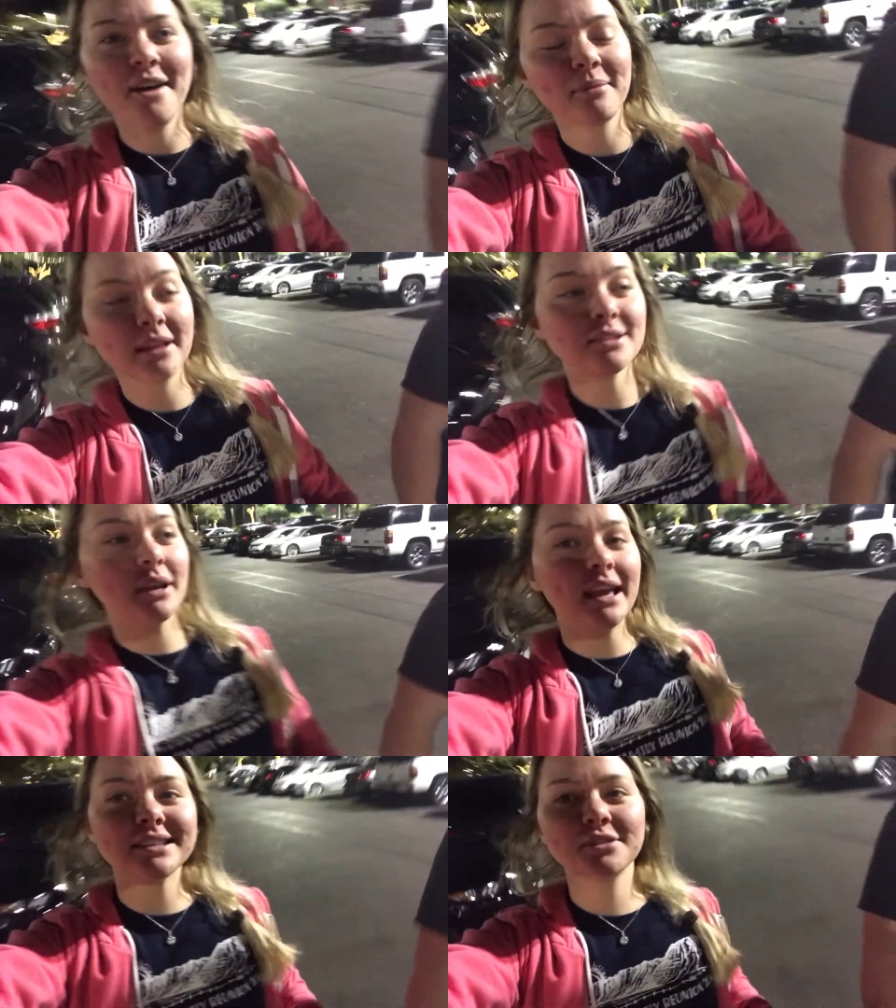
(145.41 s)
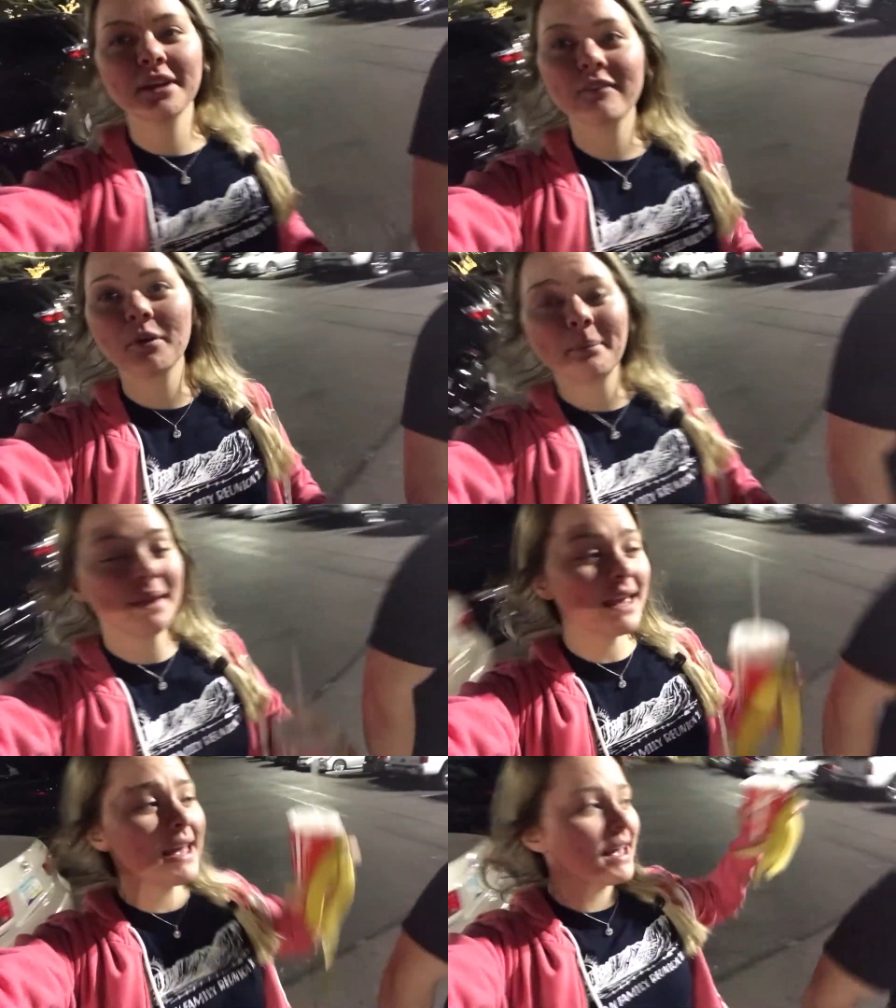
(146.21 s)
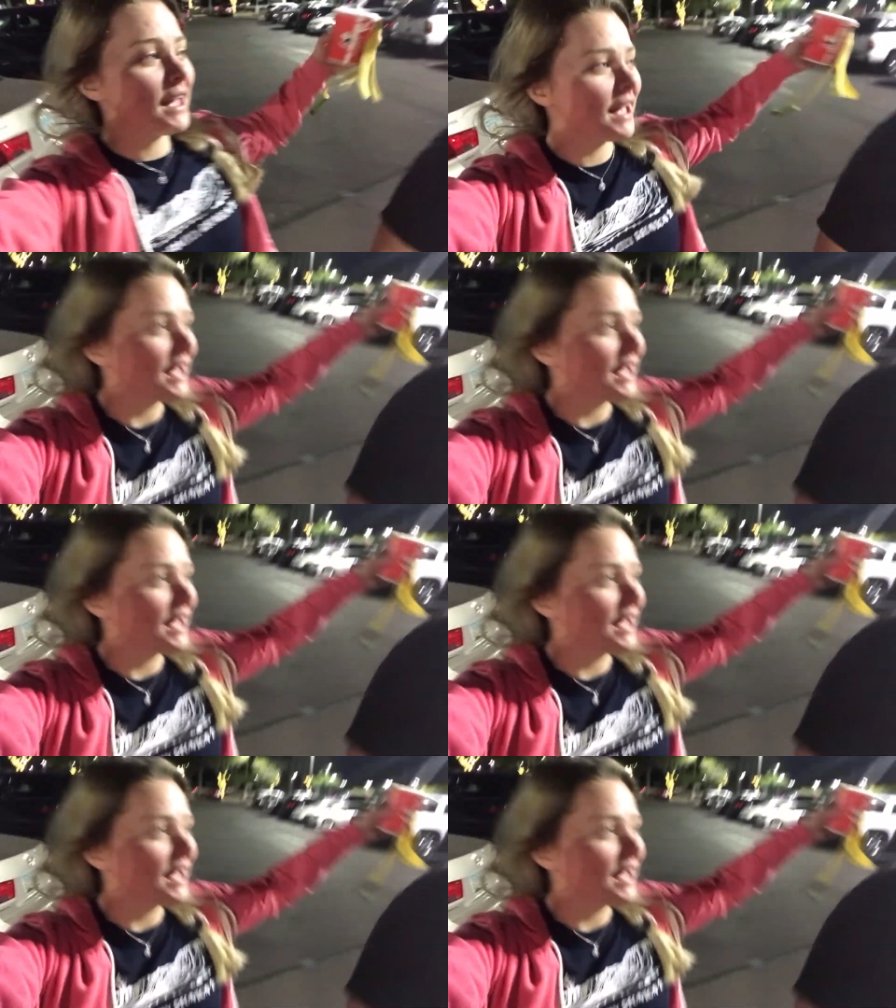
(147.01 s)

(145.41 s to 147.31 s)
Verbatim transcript: But that's okay, he's doing it for me. And